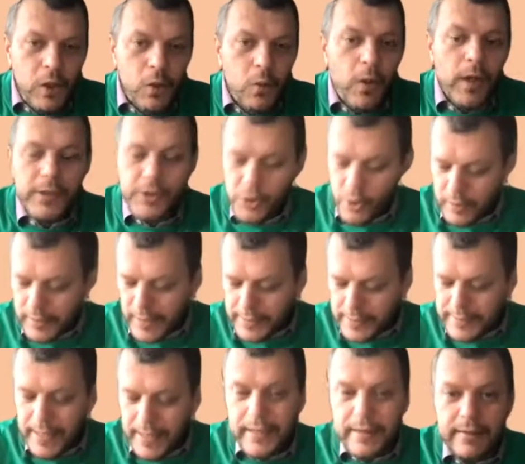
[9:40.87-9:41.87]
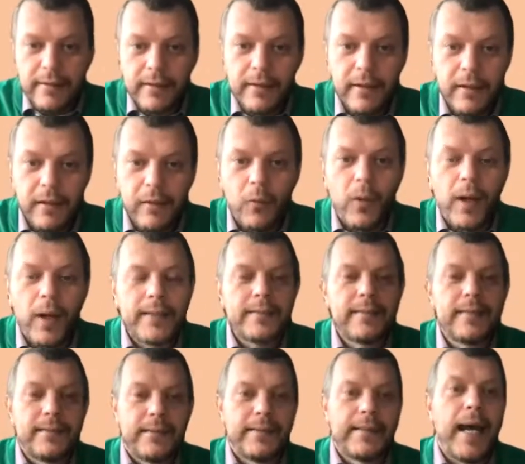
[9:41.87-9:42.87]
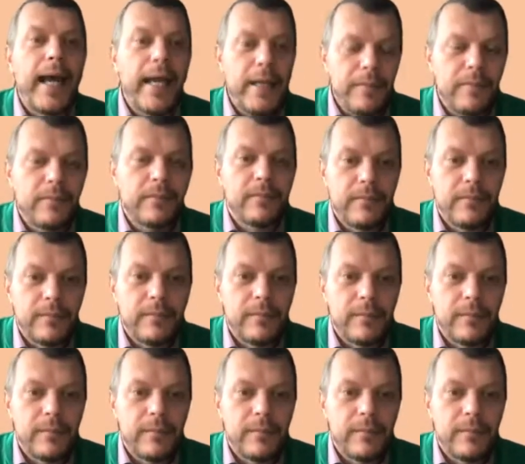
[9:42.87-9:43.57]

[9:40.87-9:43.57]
Once you understand what time